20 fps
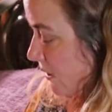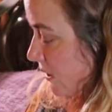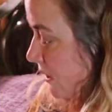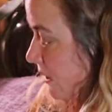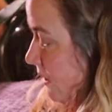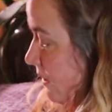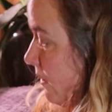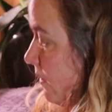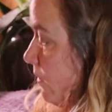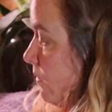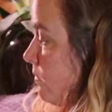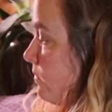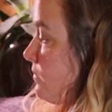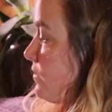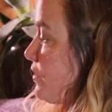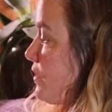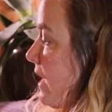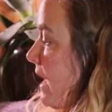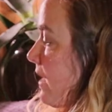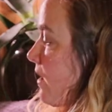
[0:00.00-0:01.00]
you know,
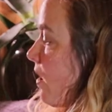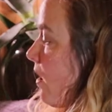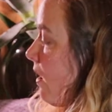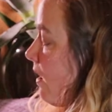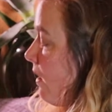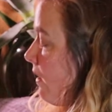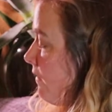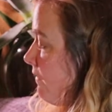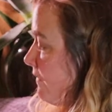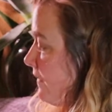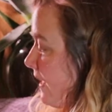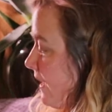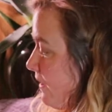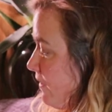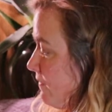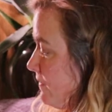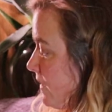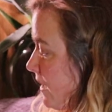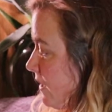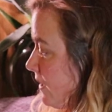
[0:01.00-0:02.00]
check off that
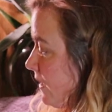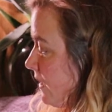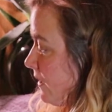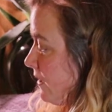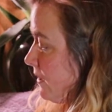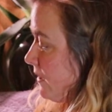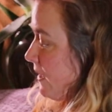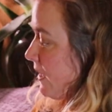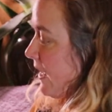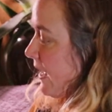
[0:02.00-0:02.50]
you've done it.